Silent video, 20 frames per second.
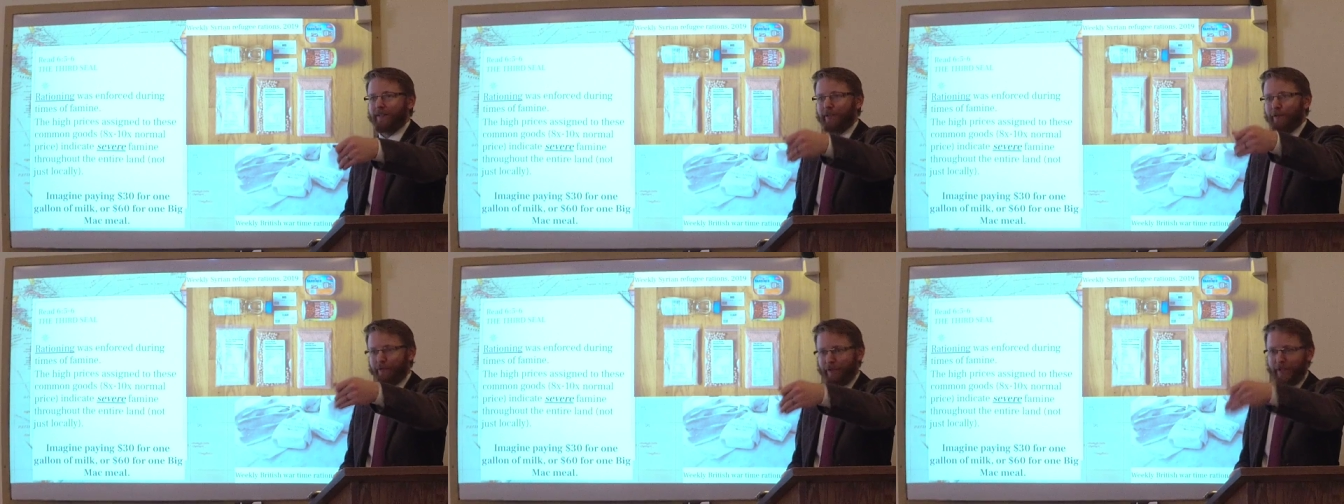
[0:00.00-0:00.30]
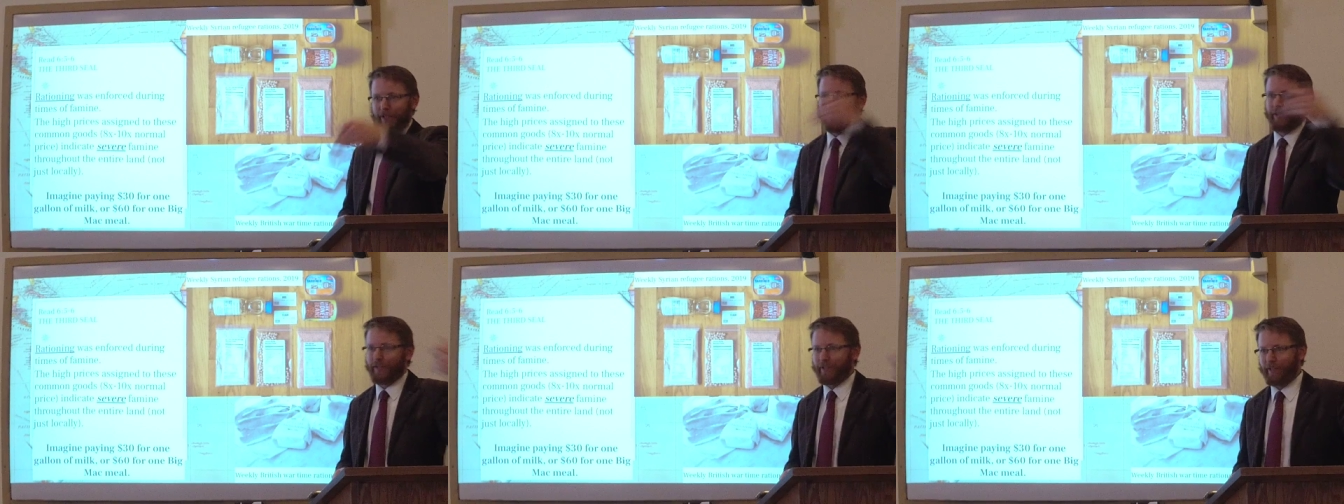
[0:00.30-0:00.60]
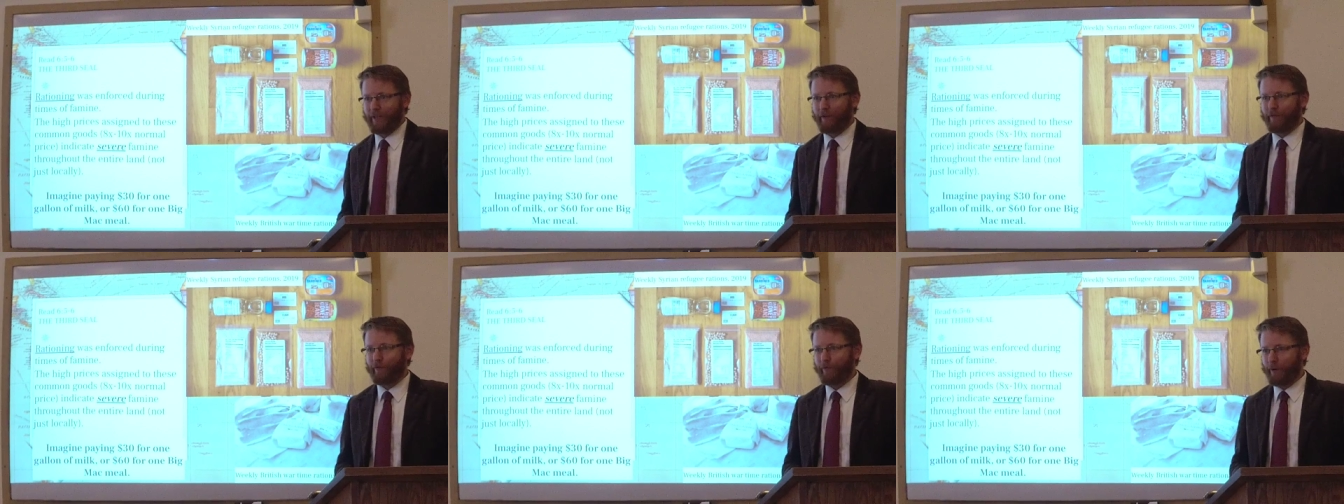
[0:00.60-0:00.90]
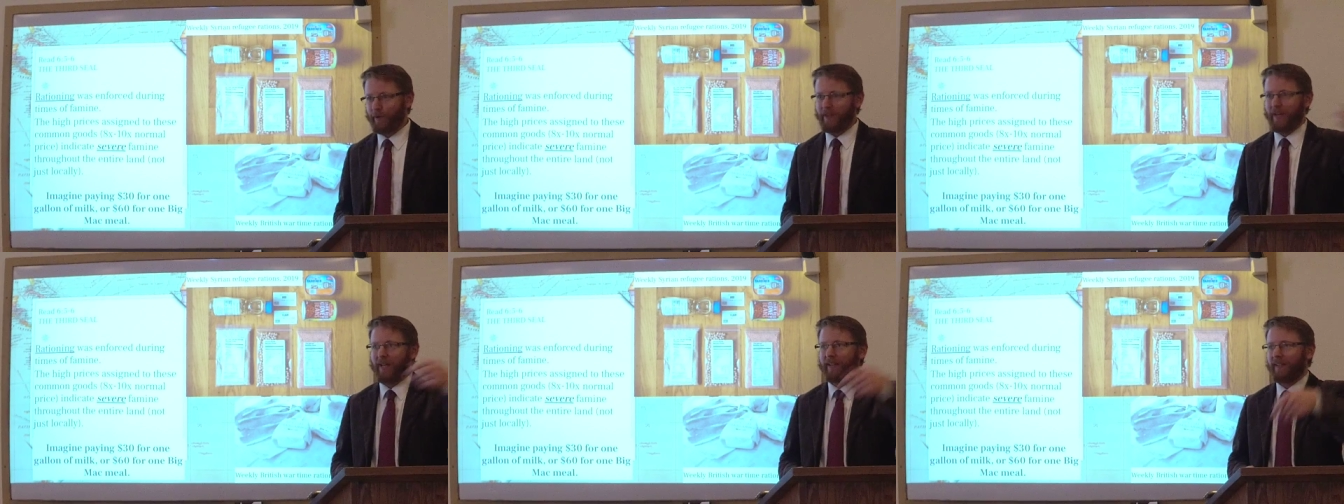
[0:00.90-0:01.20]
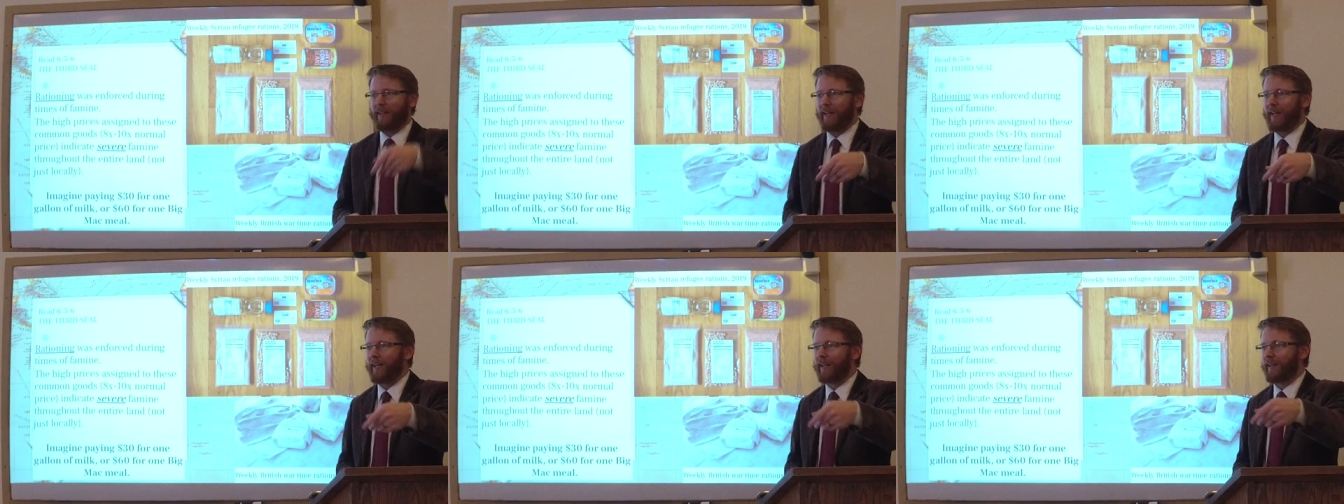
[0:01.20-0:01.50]
to feed yourself for that
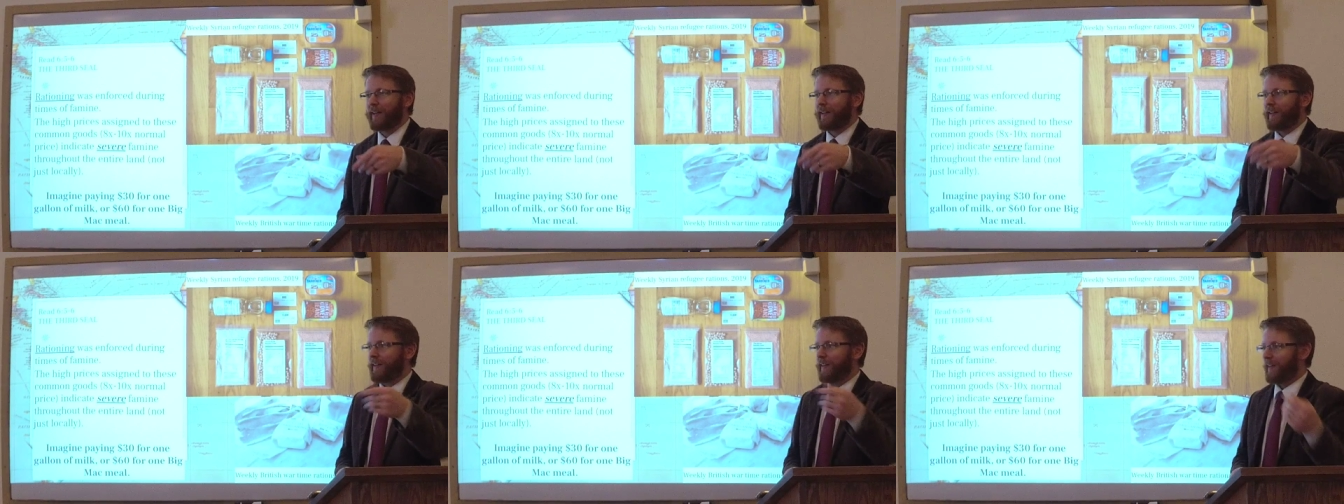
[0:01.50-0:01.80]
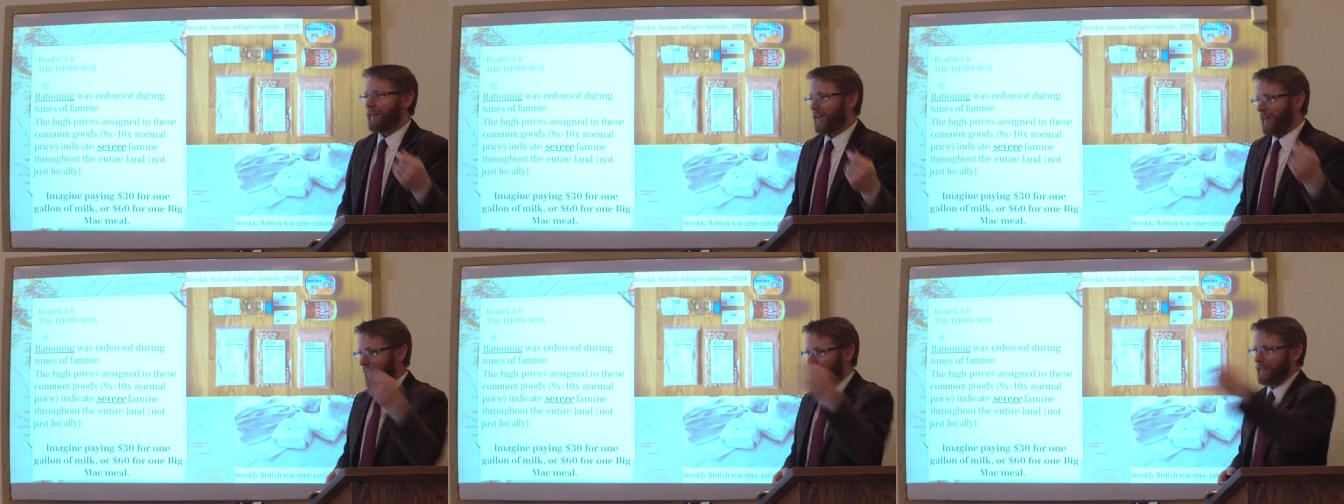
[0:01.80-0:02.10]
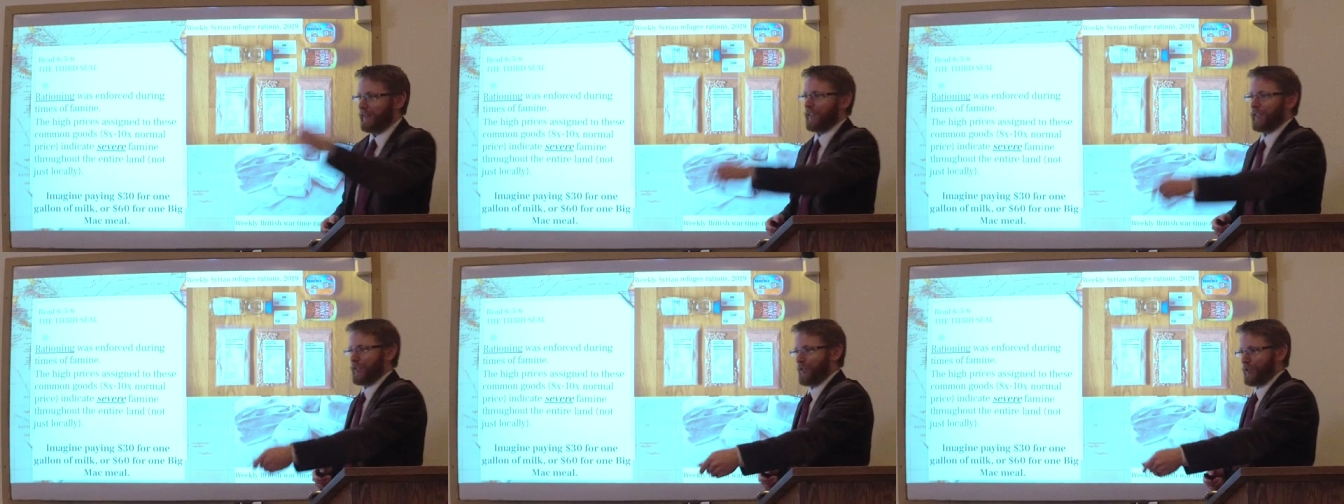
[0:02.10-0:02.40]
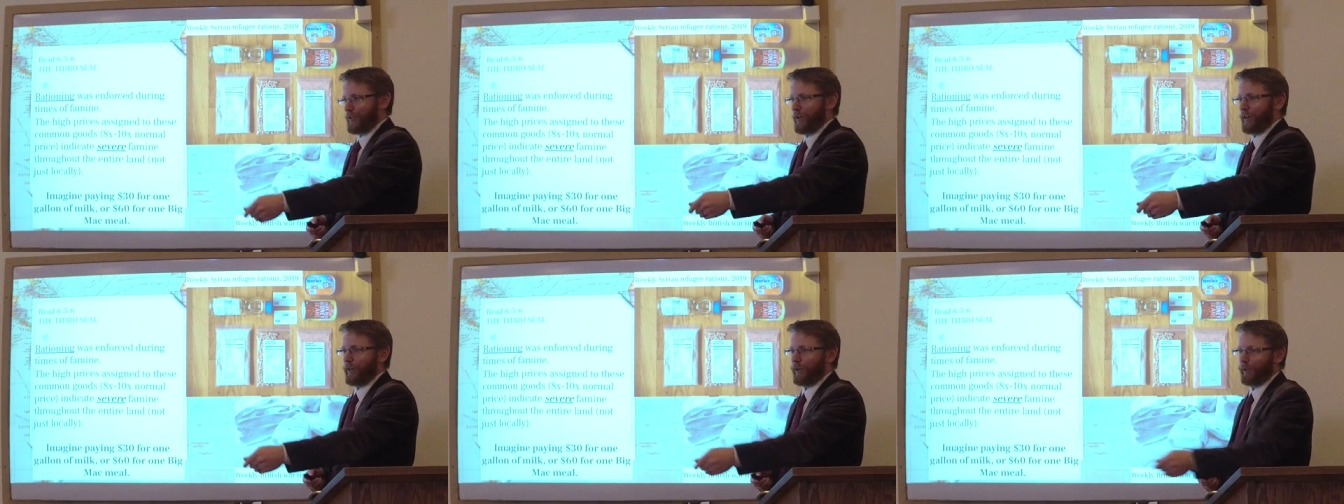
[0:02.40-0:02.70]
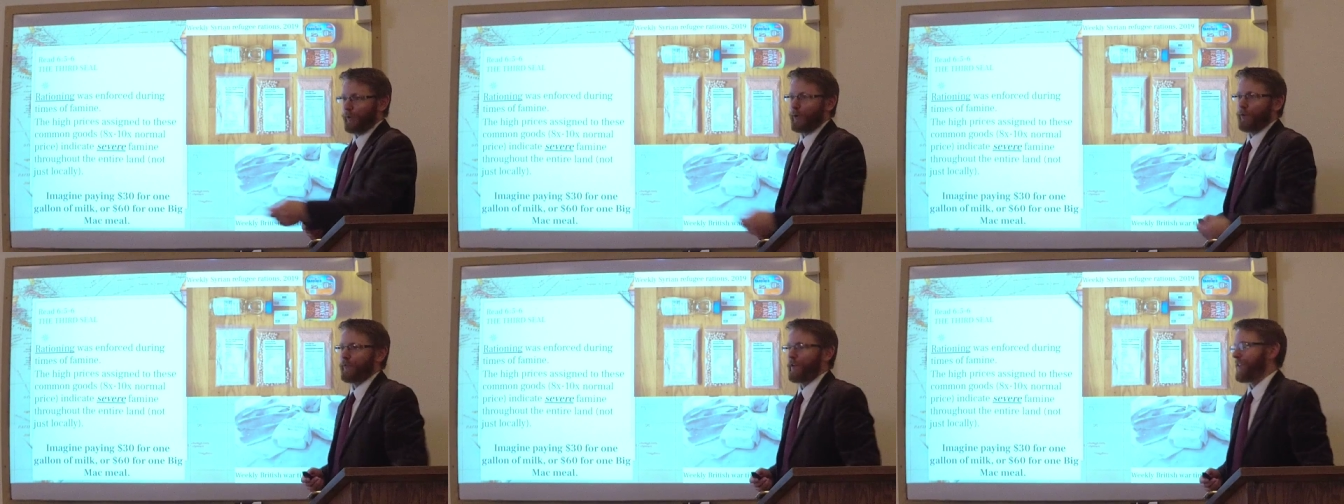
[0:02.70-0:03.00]
day, and then you start
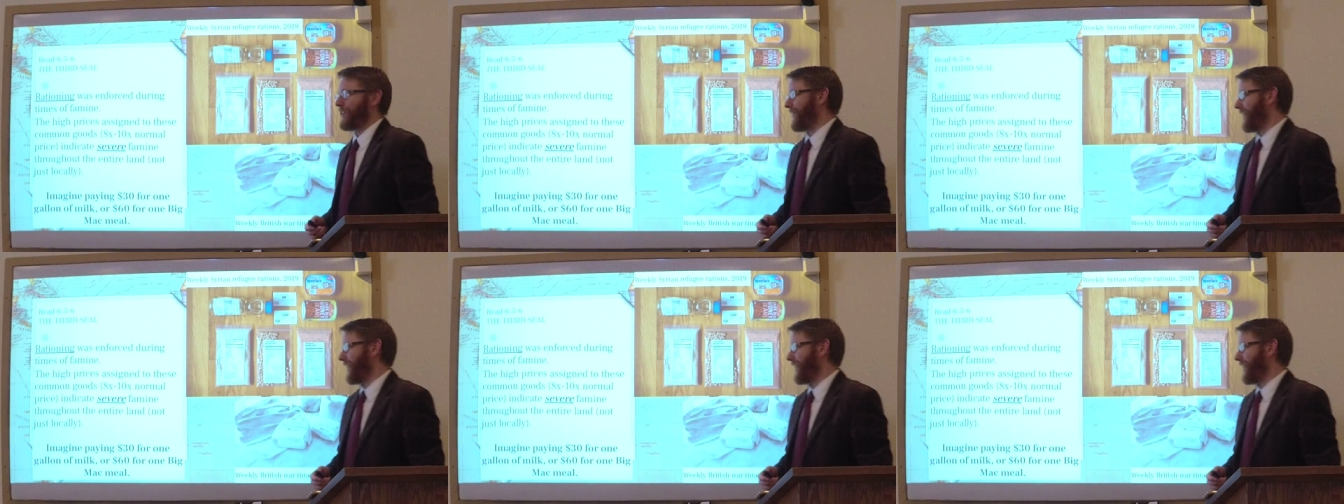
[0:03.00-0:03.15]
all over the